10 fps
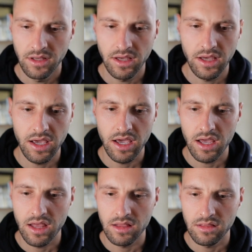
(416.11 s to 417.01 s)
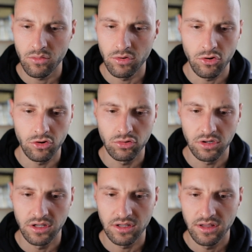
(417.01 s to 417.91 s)
And we're going to
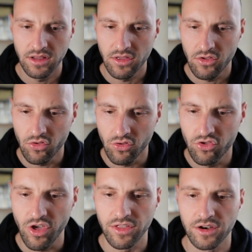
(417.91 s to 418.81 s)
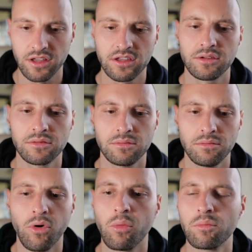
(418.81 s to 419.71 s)
click generate.
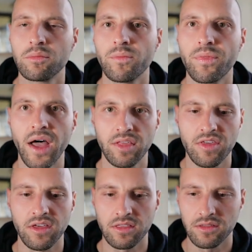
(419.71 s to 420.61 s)
Boom, that's it.